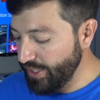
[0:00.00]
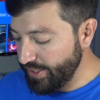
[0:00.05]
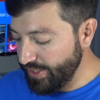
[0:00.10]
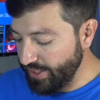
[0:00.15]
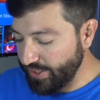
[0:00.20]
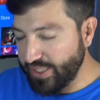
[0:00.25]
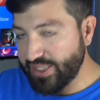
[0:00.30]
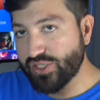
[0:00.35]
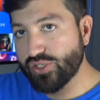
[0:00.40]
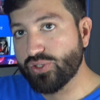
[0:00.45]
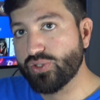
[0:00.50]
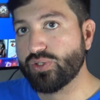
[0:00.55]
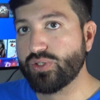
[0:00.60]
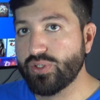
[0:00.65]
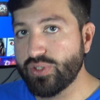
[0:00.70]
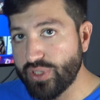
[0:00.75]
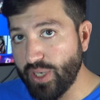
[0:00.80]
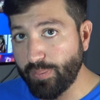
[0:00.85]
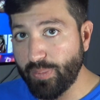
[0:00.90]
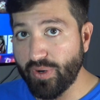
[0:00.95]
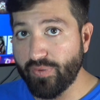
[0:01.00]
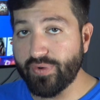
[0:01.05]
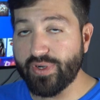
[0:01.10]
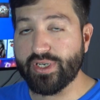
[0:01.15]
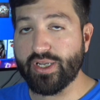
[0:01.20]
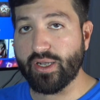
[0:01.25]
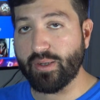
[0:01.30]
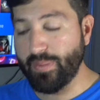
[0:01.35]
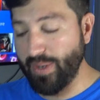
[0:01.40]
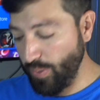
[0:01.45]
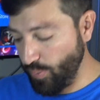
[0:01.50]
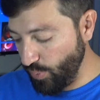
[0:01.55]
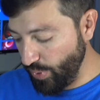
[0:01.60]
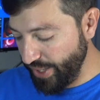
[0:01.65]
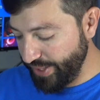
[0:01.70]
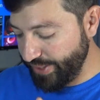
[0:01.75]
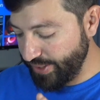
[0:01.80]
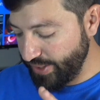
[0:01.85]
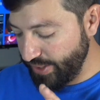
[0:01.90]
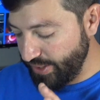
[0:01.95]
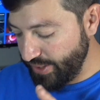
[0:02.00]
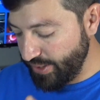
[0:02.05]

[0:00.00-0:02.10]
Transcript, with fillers: Now, let's jump over and talk about what